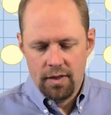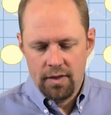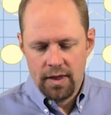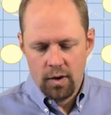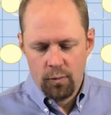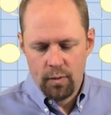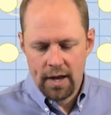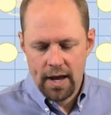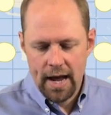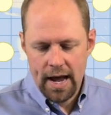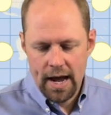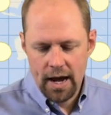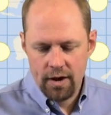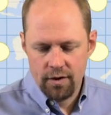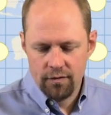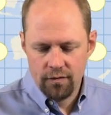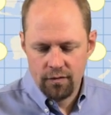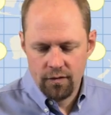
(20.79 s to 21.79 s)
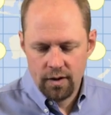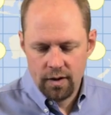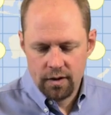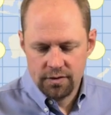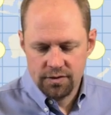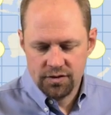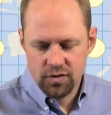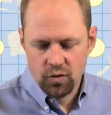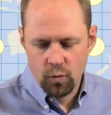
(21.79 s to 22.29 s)
that we have
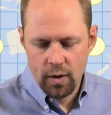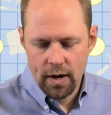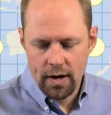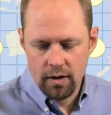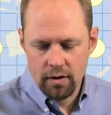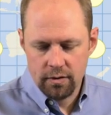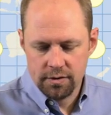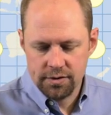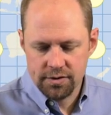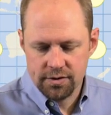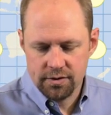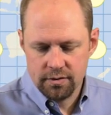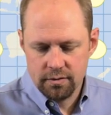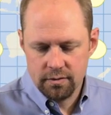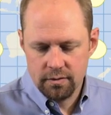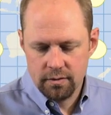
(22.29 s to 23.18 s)
squares